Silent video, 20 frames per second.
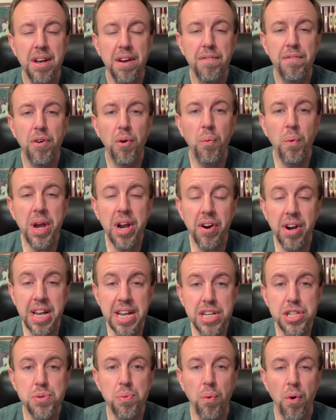For we are
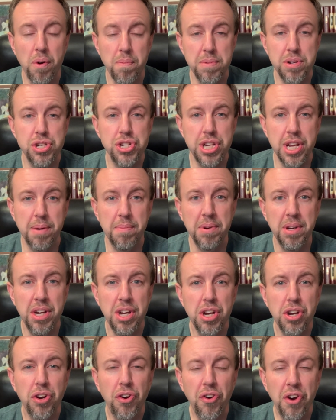his workmanship,
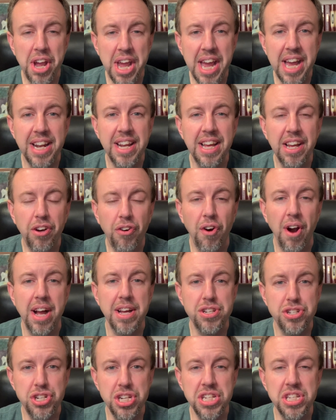created in
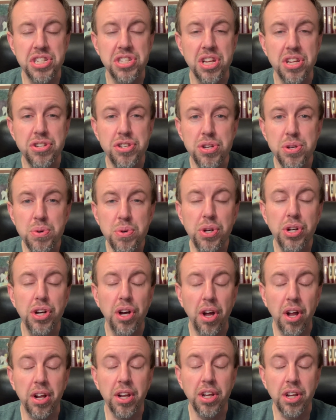Christ Jesus unto
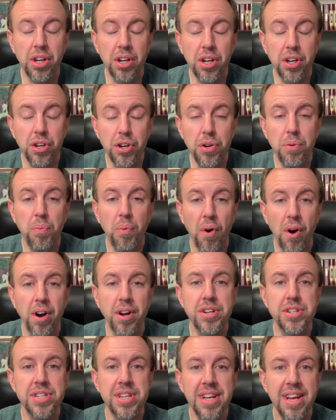good
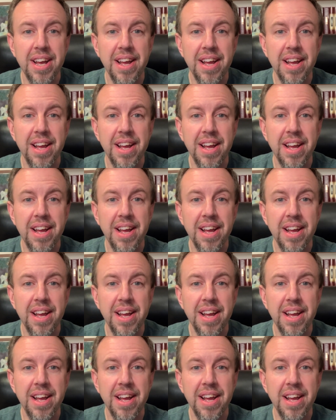works,